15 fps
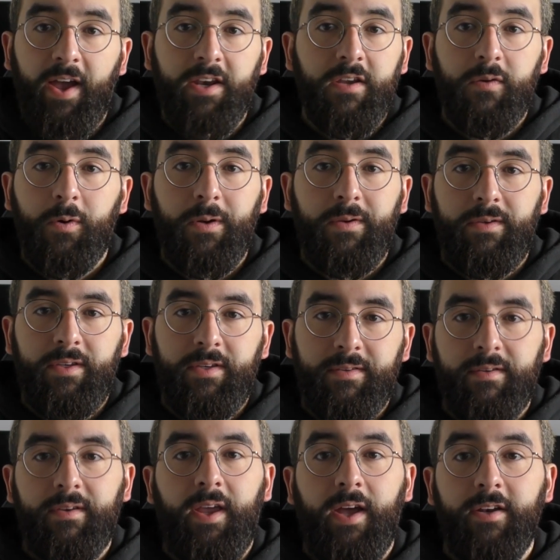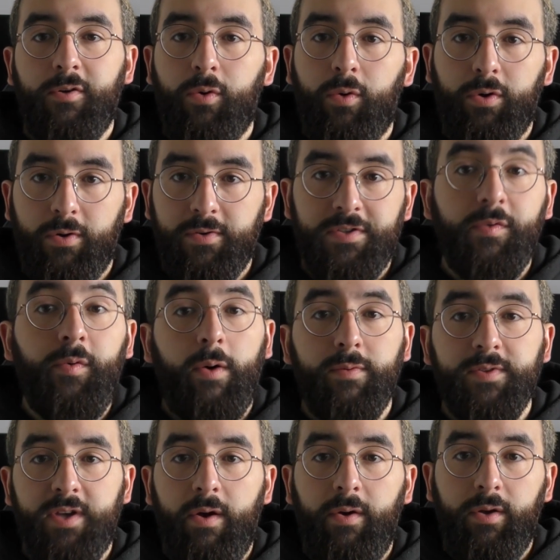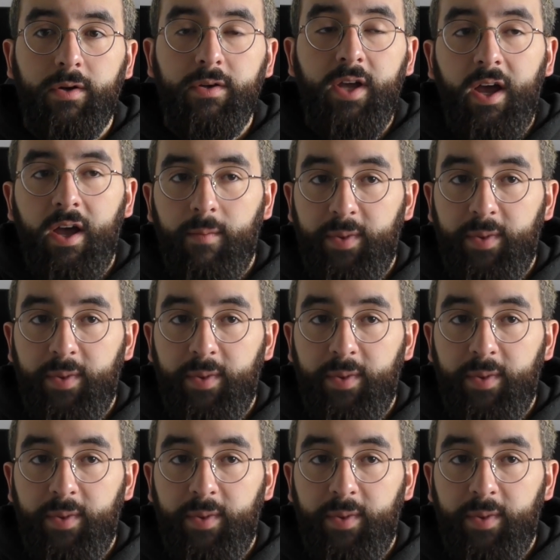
anyone had caught on to what was going on.